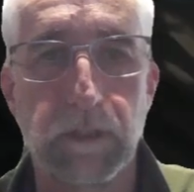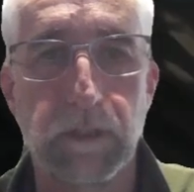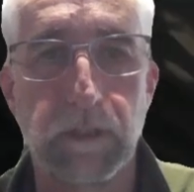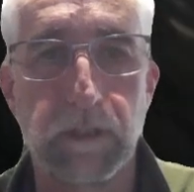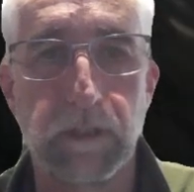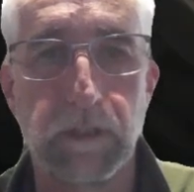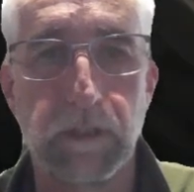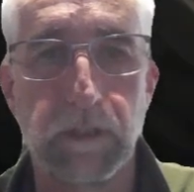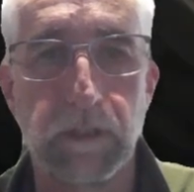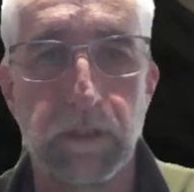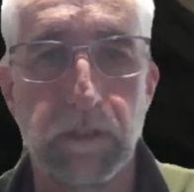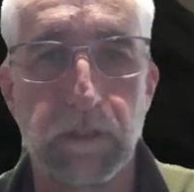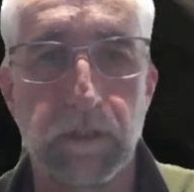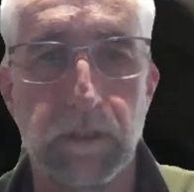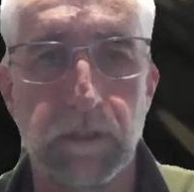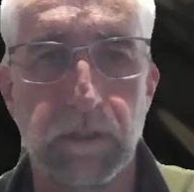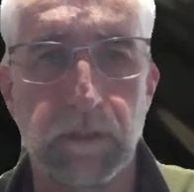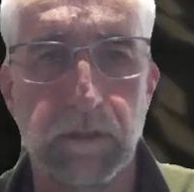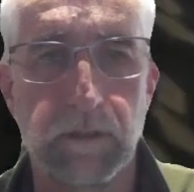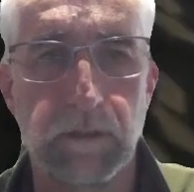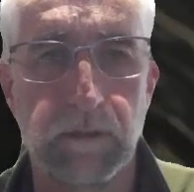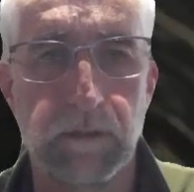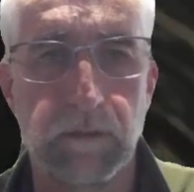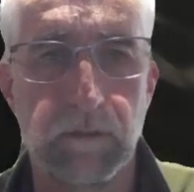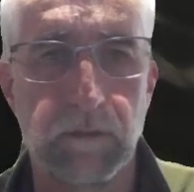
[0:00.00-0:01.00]
and
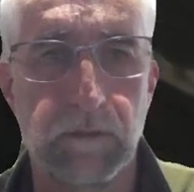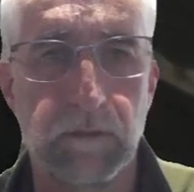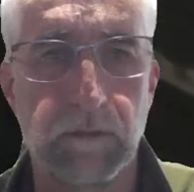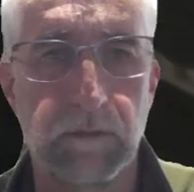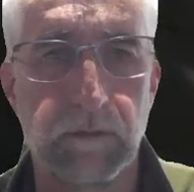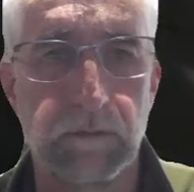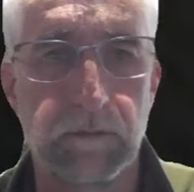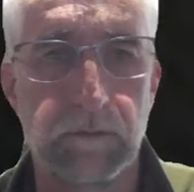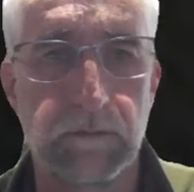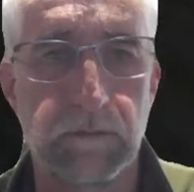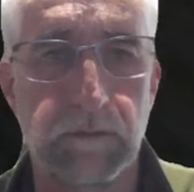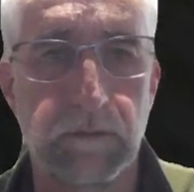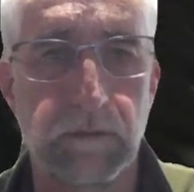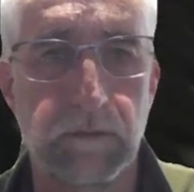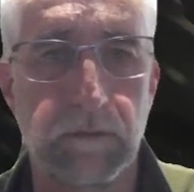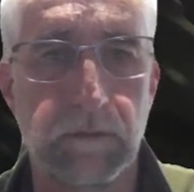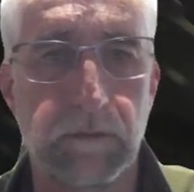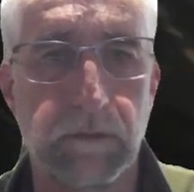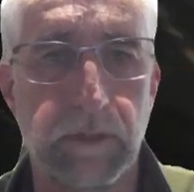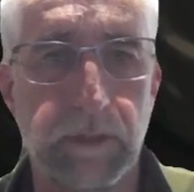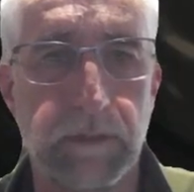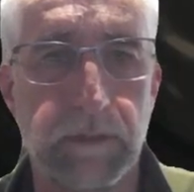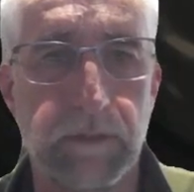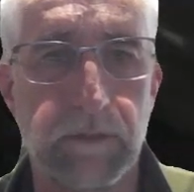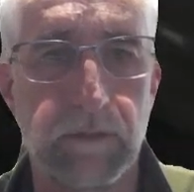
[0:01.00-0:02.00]

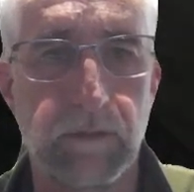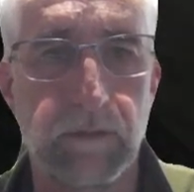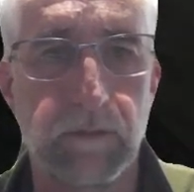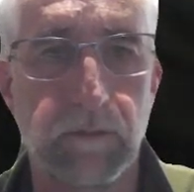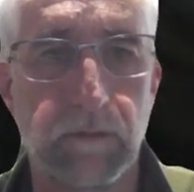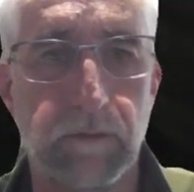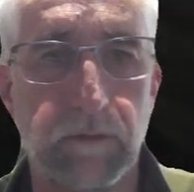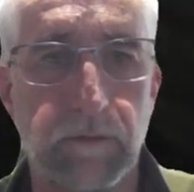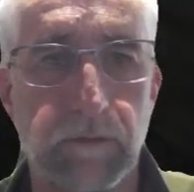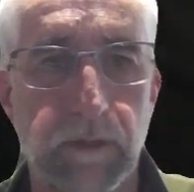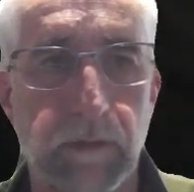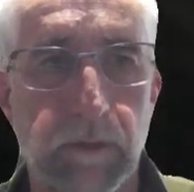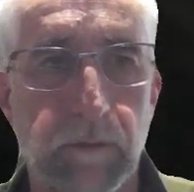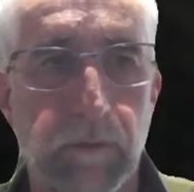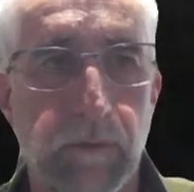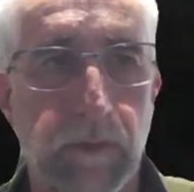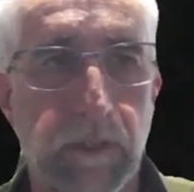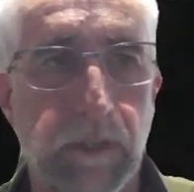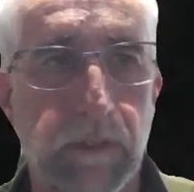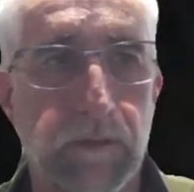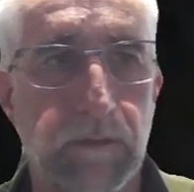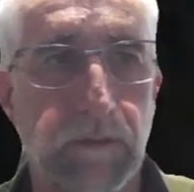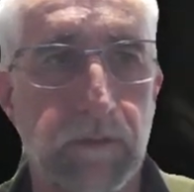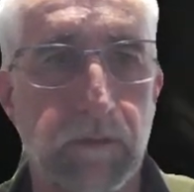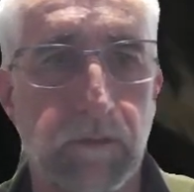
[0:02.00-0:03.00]
there's 2 of them.
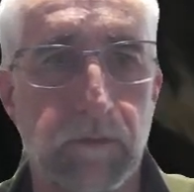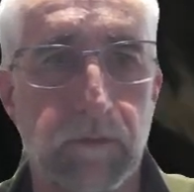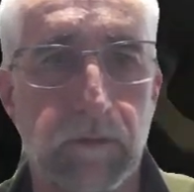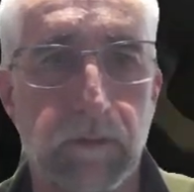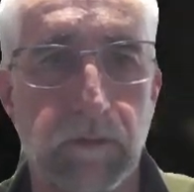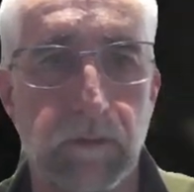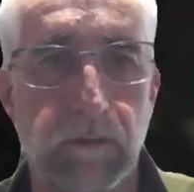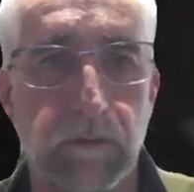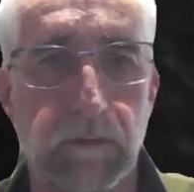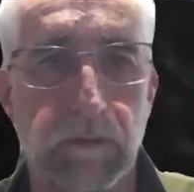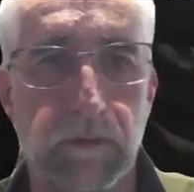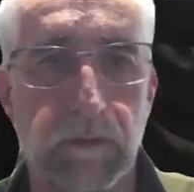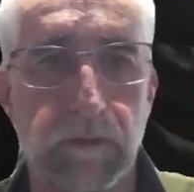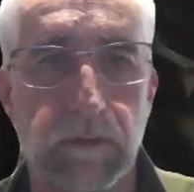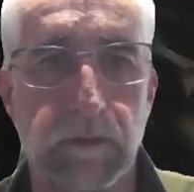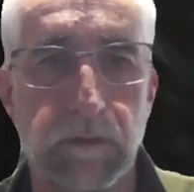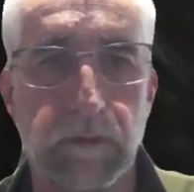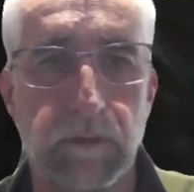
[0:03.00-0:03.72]
That's not good.